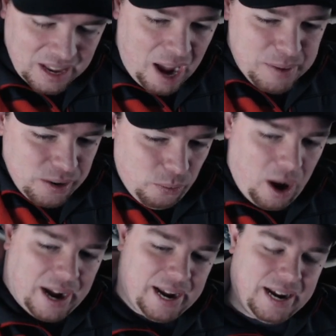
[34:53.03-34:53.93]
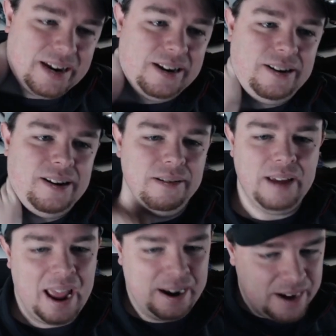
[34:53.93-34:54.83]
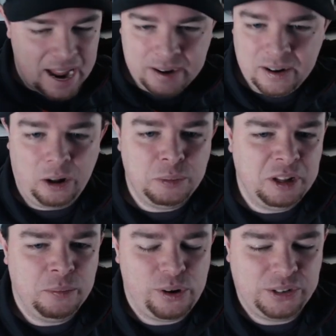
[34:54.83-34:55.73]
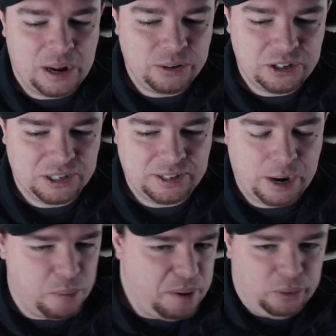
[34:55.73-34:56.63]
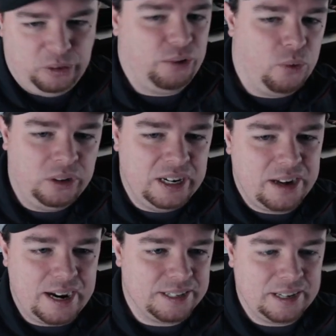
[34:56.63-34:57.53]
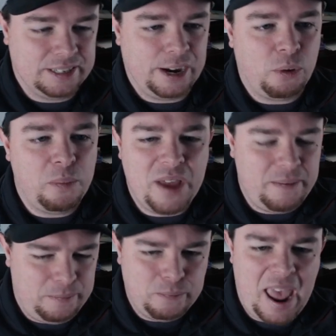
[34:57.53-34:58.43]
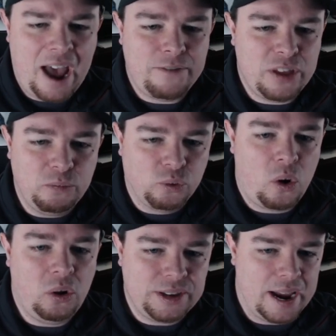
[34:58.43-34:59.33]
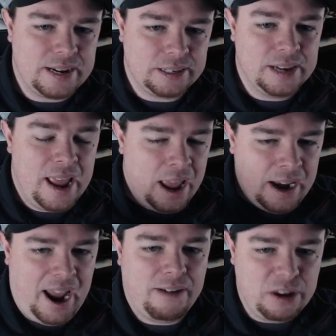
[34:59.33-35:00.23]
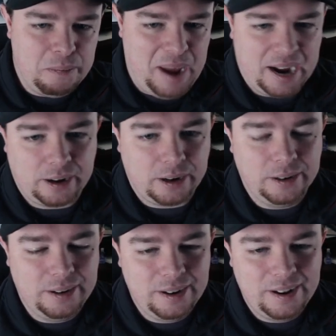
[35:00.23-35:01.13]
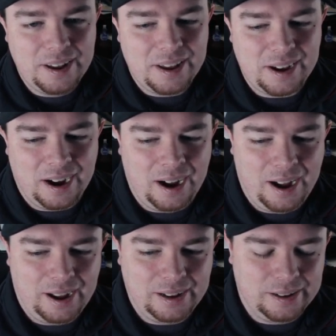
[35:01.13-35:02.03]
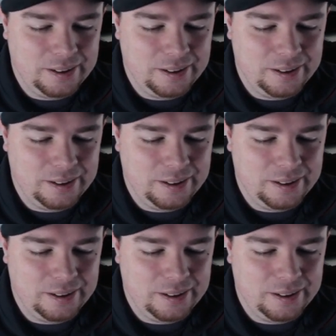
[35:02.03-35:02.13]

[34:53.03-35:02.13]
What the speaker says: I mean, why? And ultimately it boils down to just like, well, people like rolling dice, and it's like, well, then have them roll dice and have it matter. I